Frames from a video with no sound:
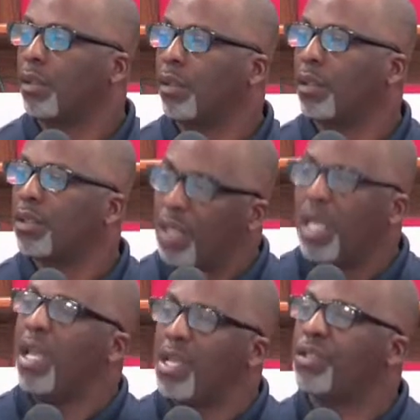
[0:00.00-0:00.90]
It's
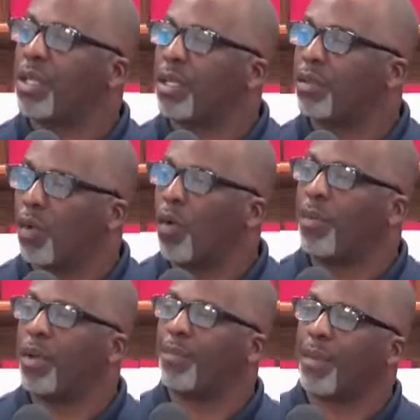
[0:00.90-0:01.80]
easy to
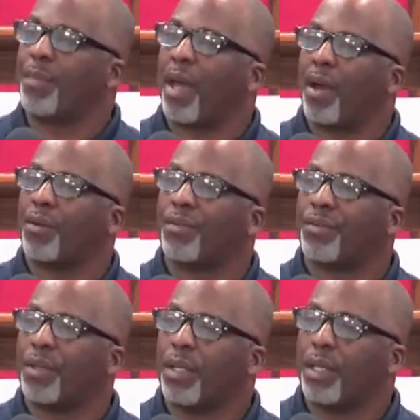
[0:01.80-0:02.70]
open up your mouth
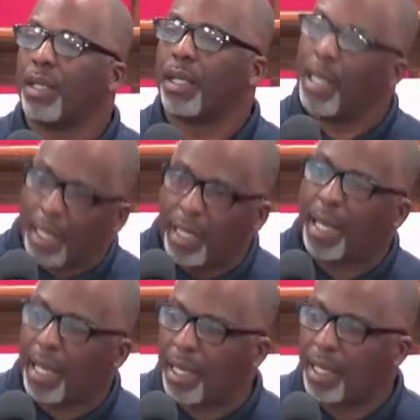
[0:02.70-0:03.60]
and
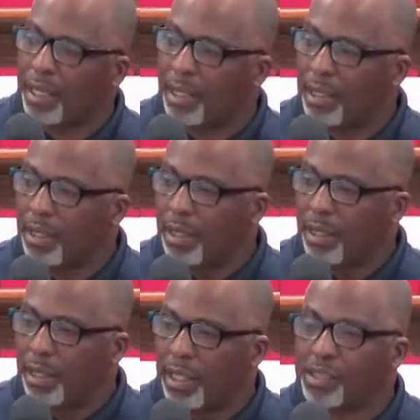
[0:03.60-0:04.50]
lie
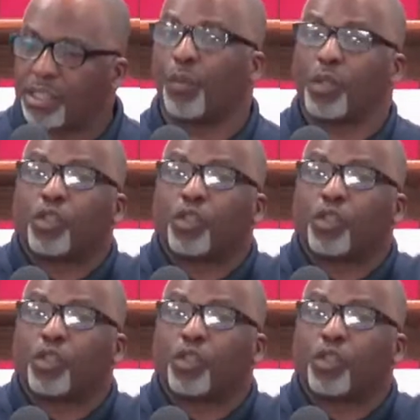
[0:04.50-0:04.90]
and say what you